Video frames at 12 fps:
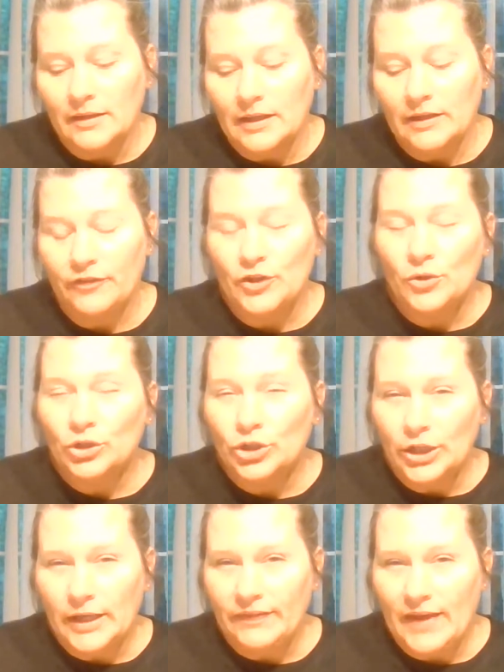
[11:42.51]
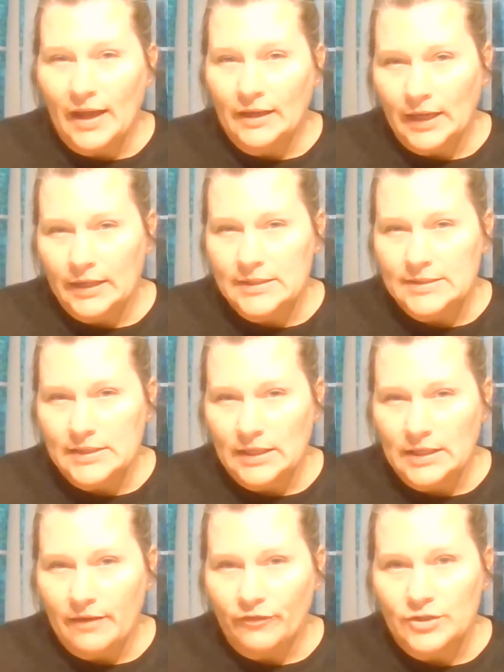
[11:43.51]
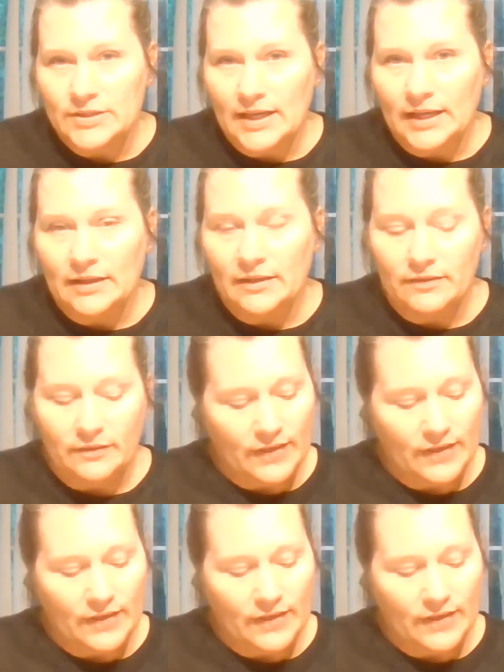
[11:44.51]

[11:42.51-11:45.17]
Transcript: If you'll look at that and kind of study that for a second,